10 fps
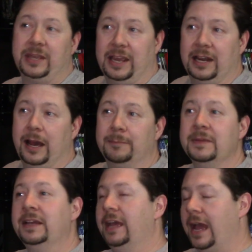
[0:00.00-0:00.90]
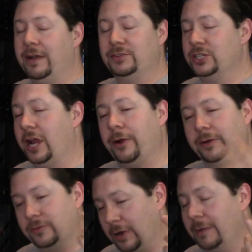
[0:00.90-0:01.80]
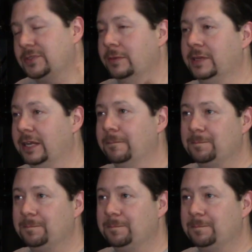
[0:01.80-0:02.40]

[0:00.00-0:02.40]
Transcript: get up, have a shower, grab something to eat.